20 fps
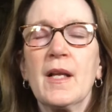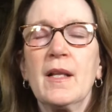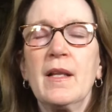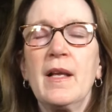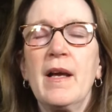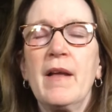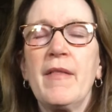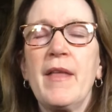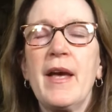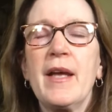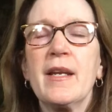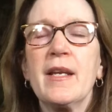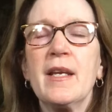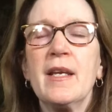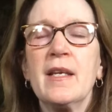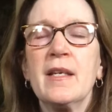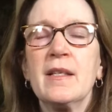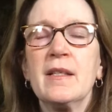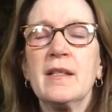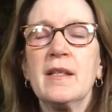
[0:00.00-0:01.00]
Allow that
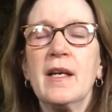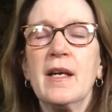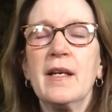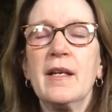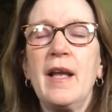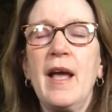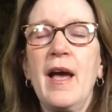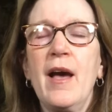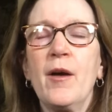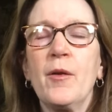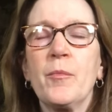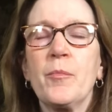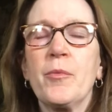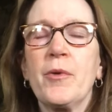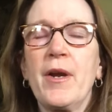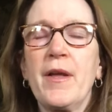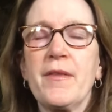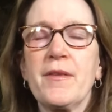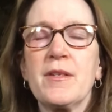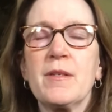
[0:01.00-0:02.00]
in and out
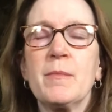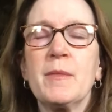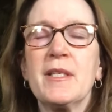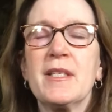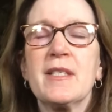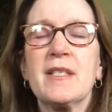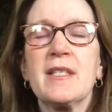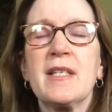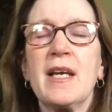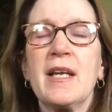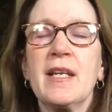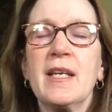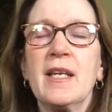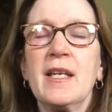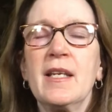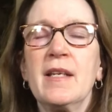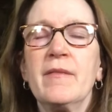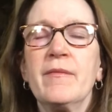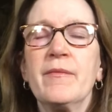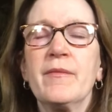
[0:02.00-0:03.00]
breath to be
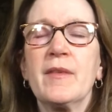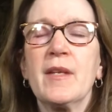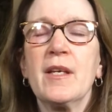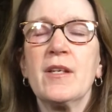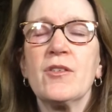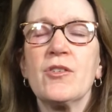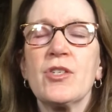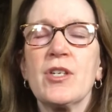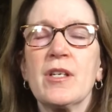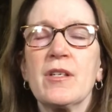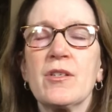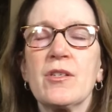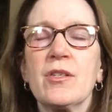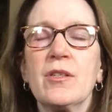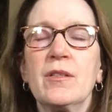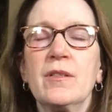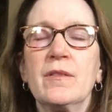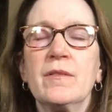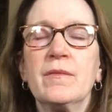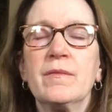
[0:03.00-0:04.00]
steady and
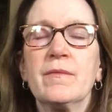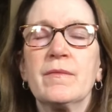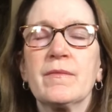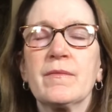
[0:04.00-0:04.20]
gentle.